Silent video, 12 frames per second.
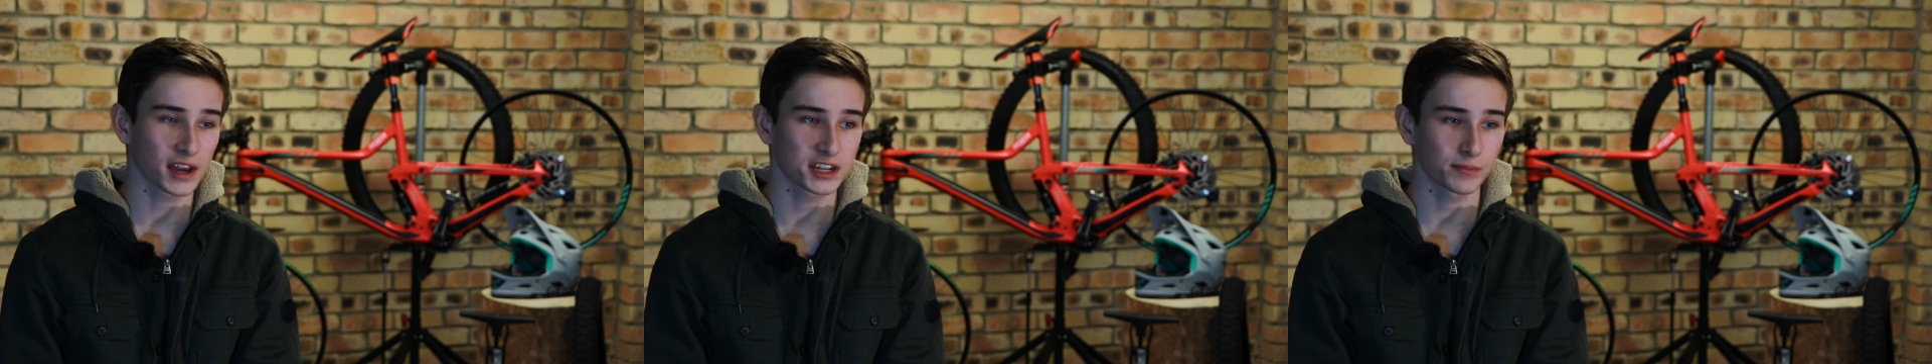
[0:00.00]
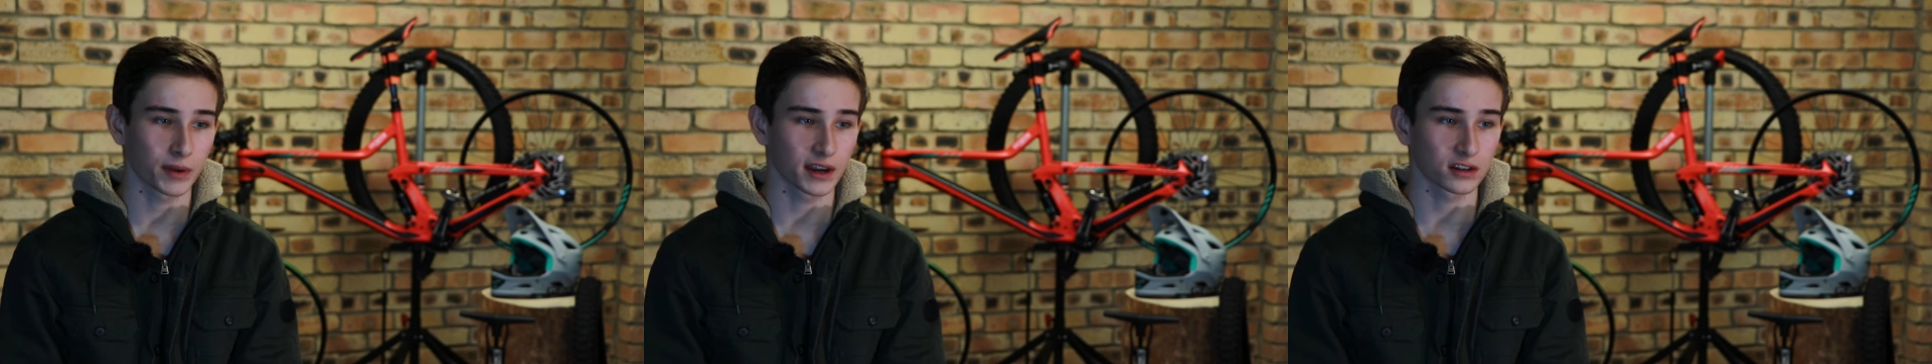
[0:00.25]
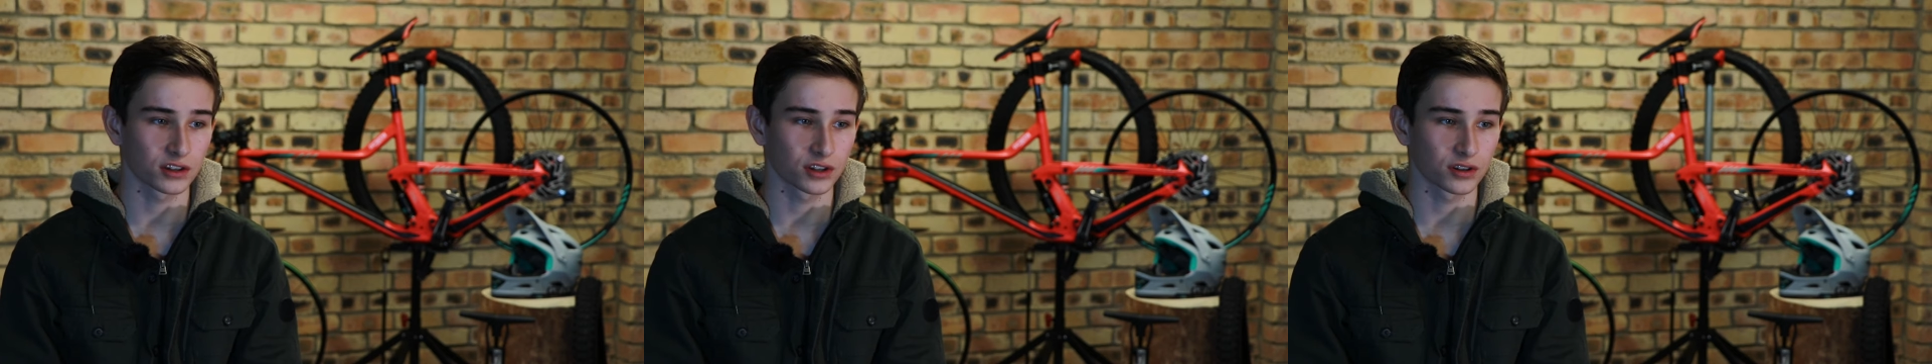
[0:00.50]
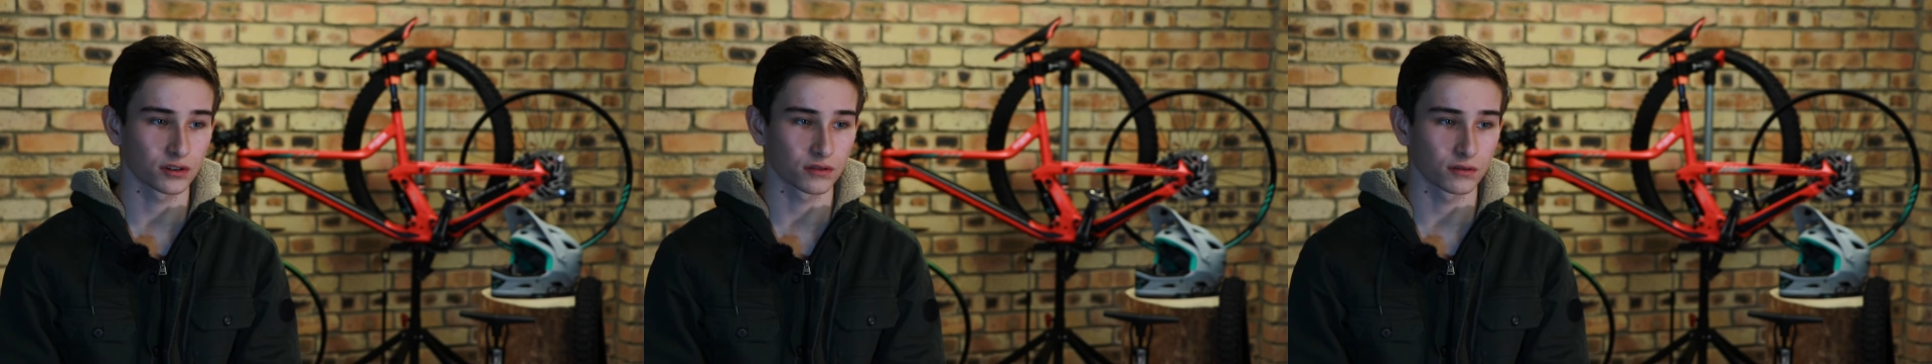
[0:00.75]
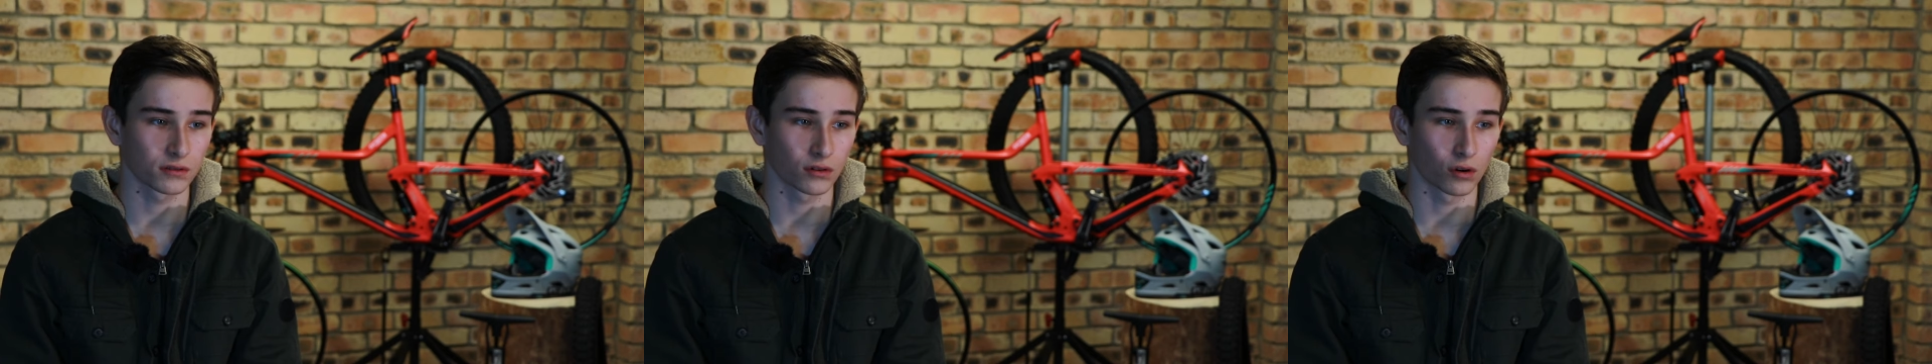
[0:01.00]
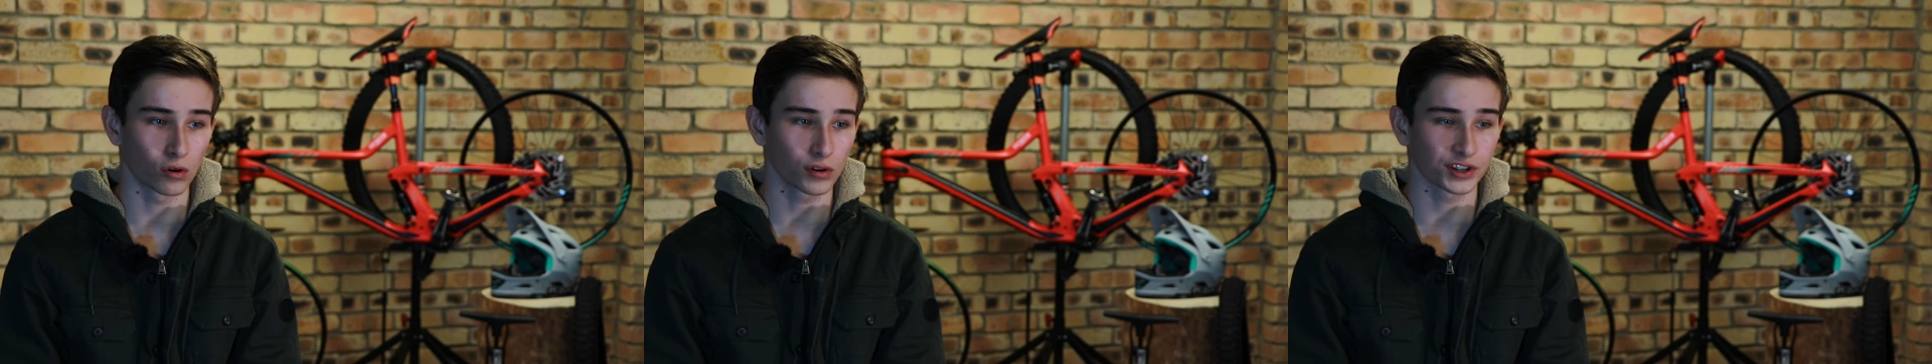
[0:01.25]
aspect,
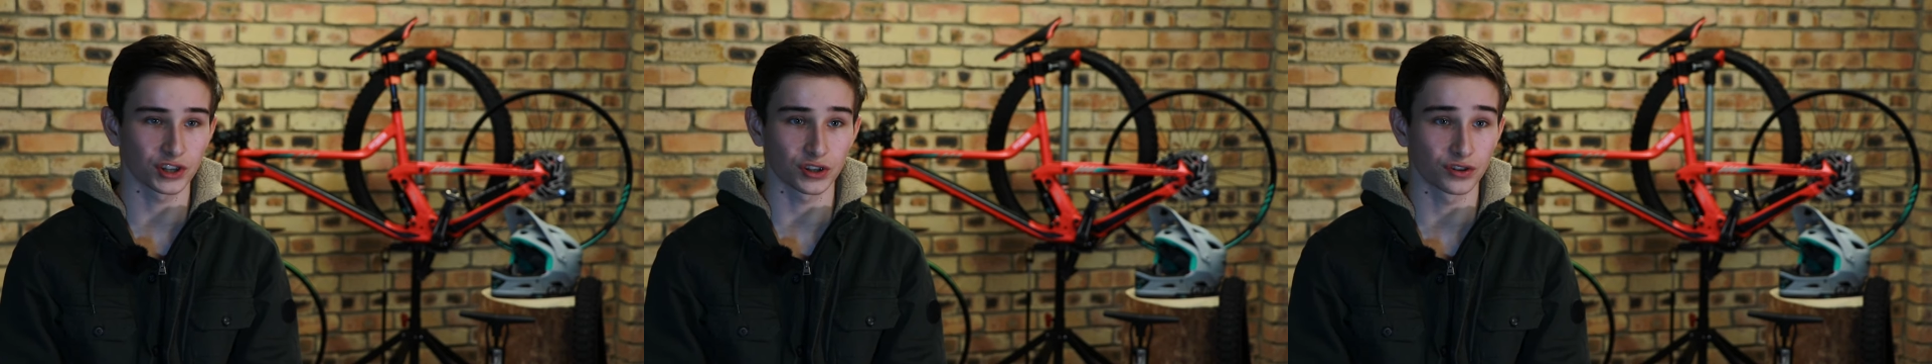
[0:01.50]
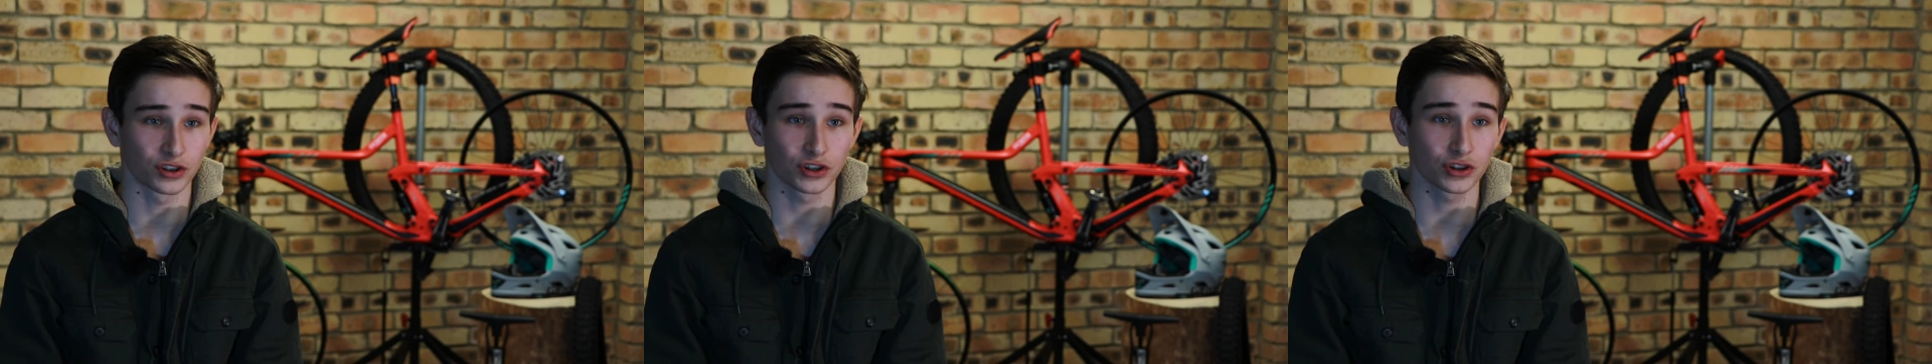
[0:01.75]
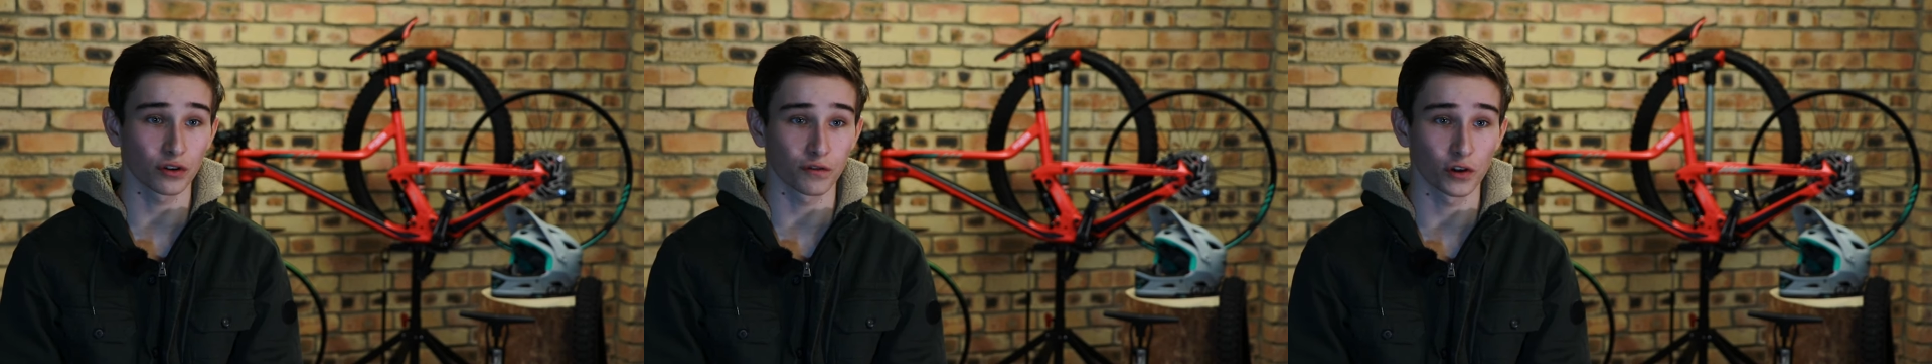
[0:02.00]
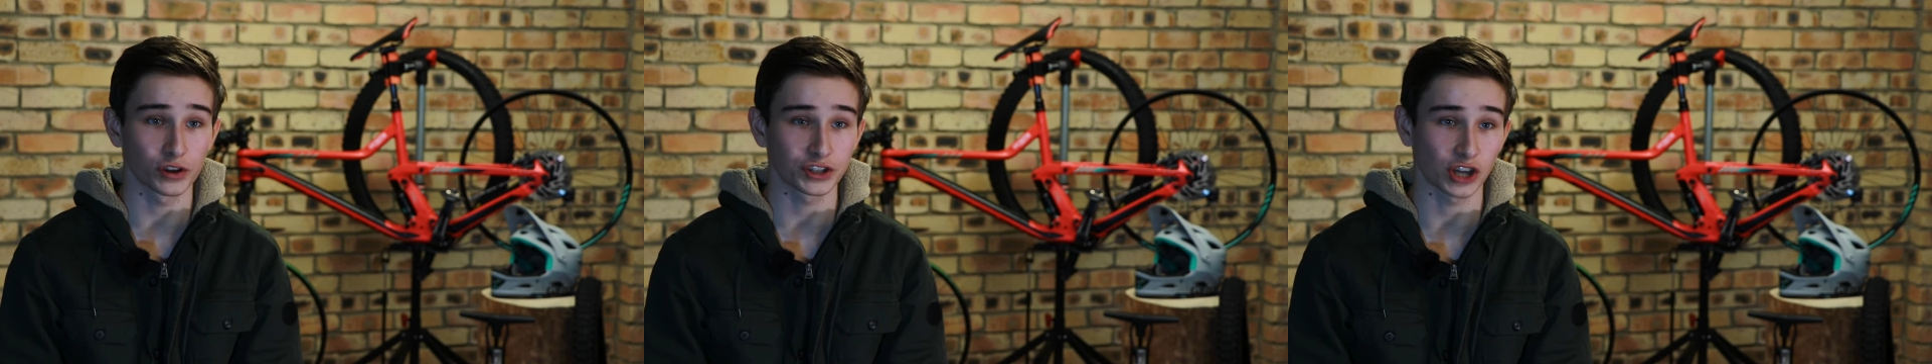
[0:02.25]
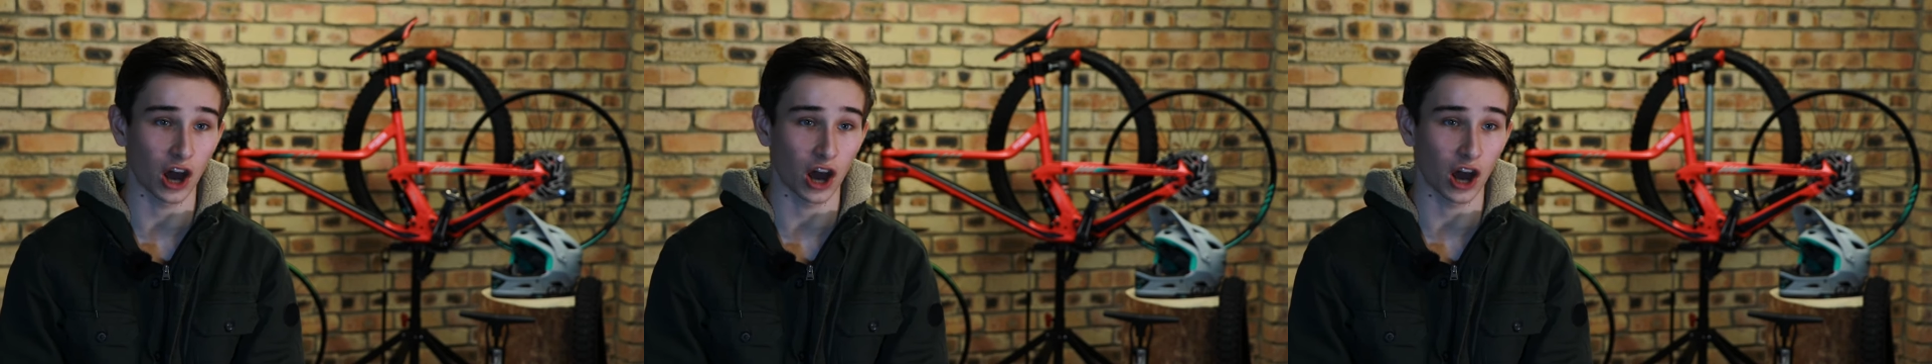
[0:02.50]
or it's just your first